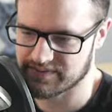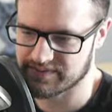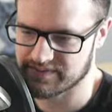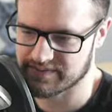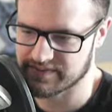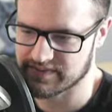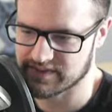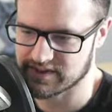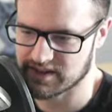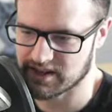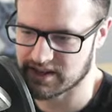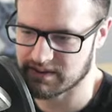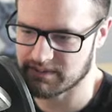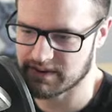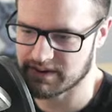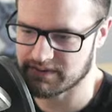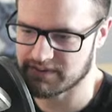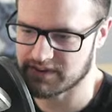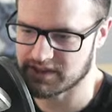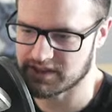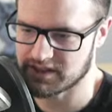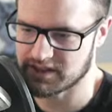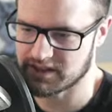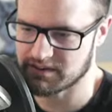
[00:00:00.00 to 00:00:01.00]
Sorry, I'm not
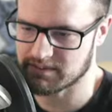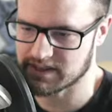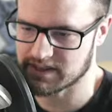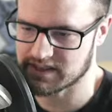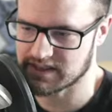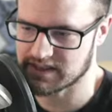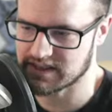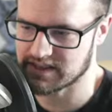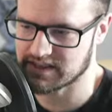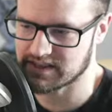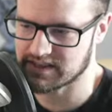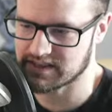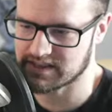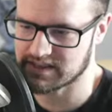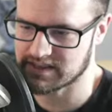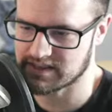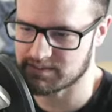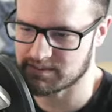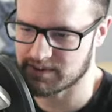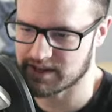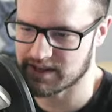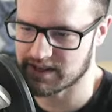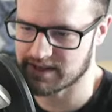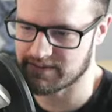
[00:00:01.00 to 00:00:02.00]
finishing my sentences,
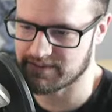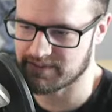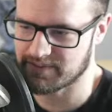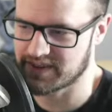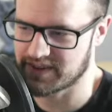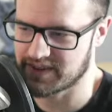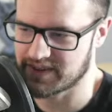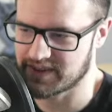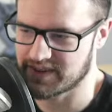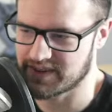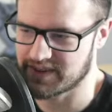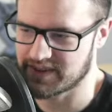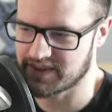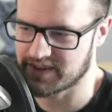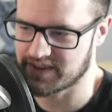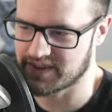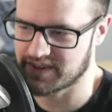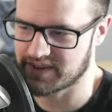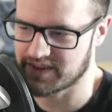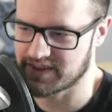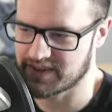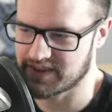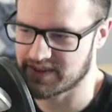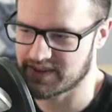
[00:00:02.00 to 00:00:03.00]
but
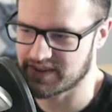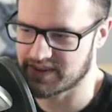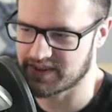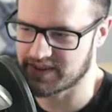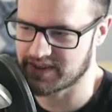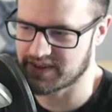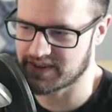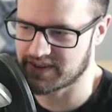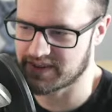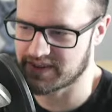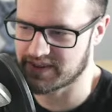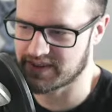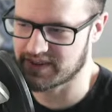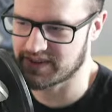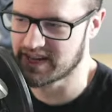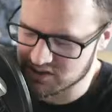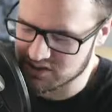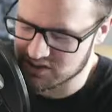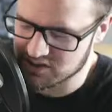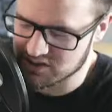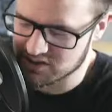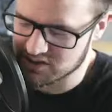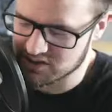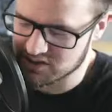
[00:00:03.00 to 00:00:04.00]

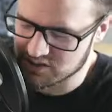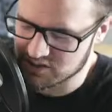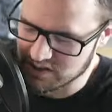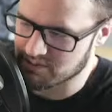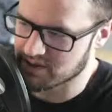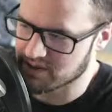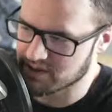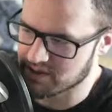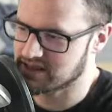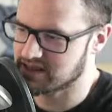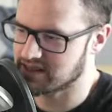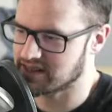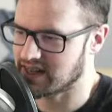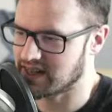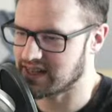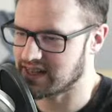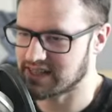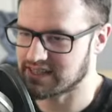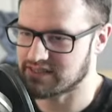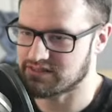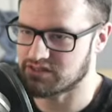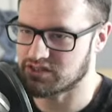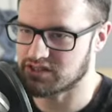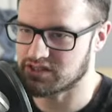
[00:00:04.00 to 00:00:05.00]
let's try it with the
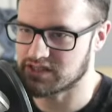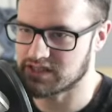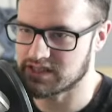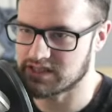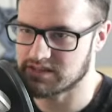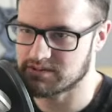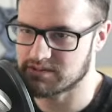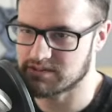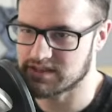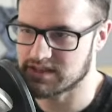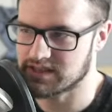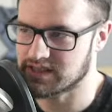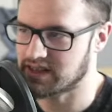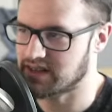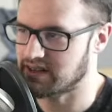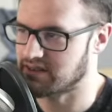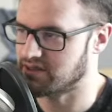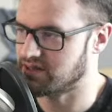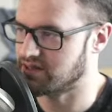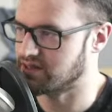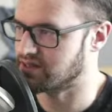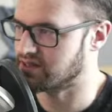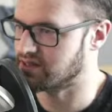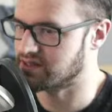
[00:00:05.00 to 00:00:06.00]
stylized version. I just want to see how
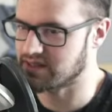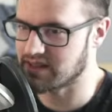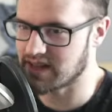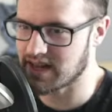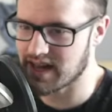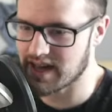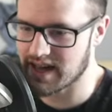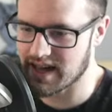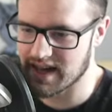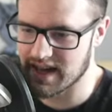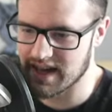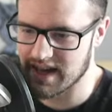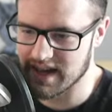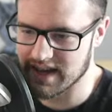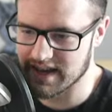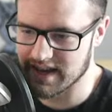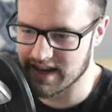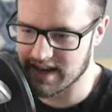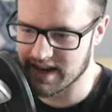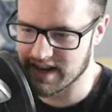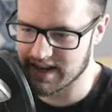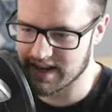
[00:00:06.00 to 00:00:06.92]
it looks. Get out of